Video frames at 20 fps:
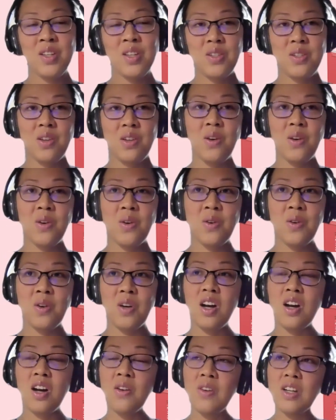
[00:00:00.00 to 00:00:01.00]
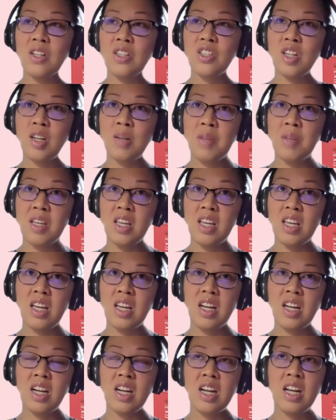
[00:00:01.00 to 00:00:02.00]
So our job
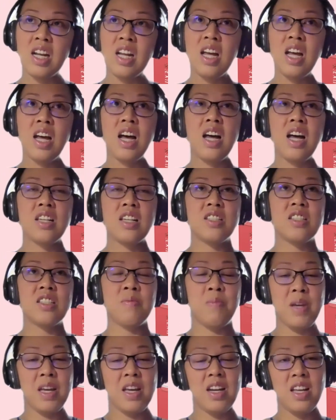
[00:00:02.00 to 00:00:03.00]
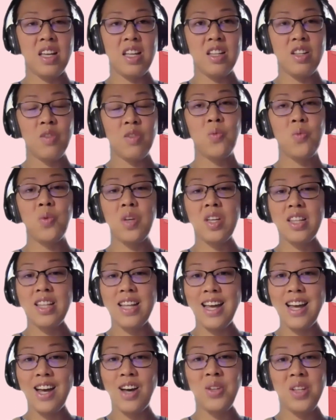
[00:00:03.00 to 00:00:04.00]
here as a parent
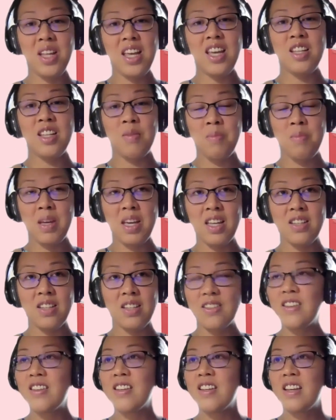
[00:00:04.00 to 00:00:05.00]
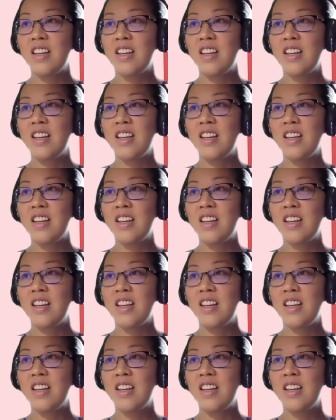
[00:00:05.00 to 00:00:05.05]
without any maids,